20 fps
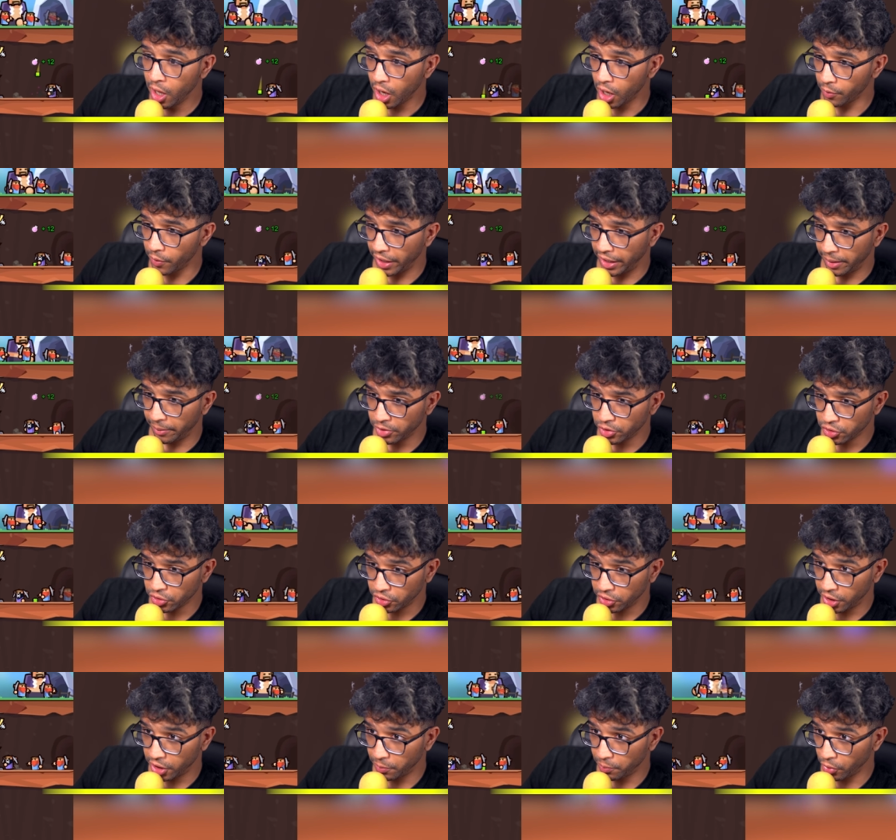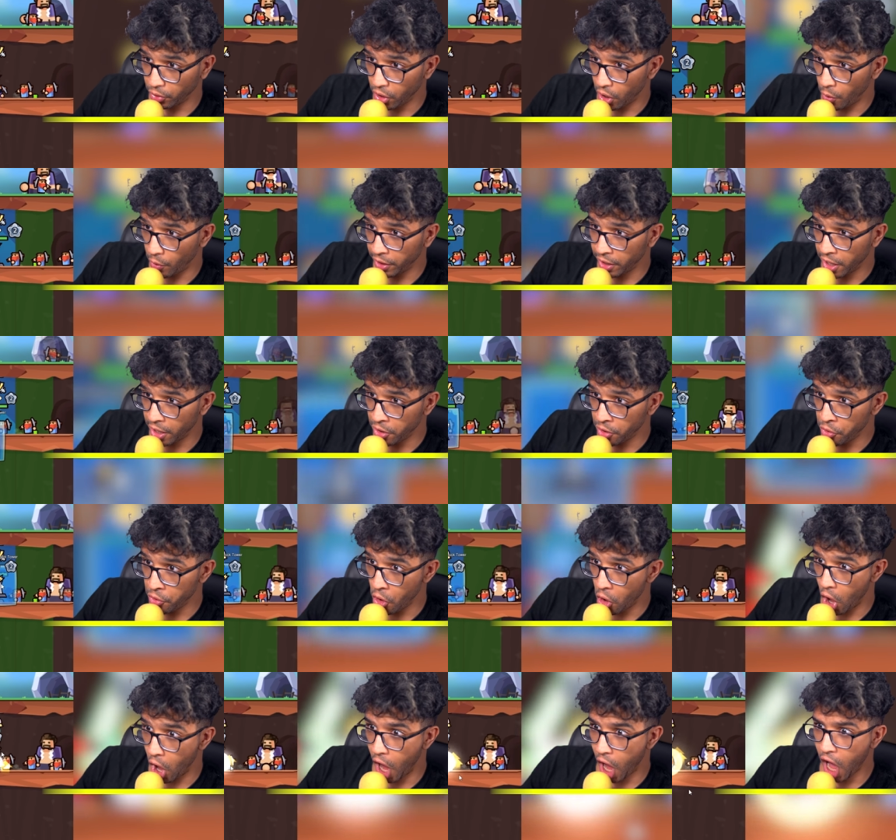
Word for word: All right, let me just keep on going and no